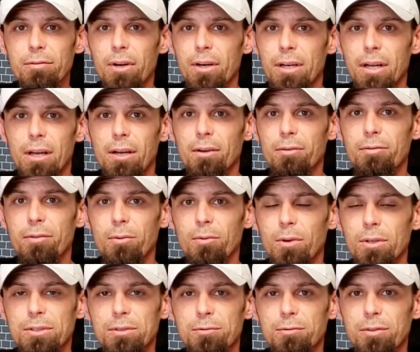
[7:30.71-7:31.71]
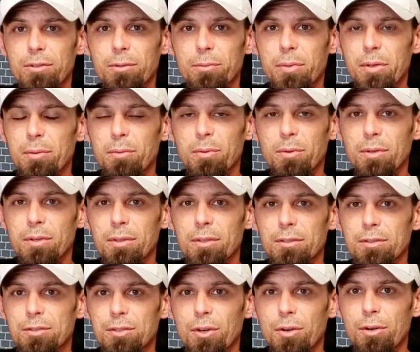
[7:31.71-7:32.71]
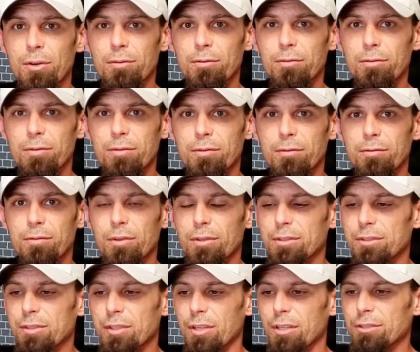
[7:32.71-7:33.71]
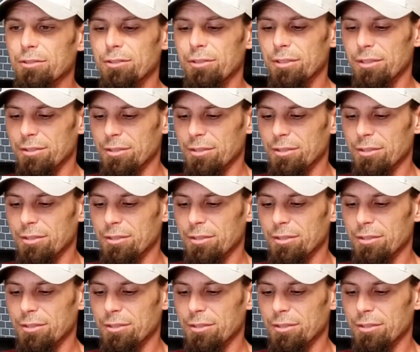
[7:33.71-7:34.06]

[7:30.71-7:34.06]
right now if it wasn't for the people that serve for this country.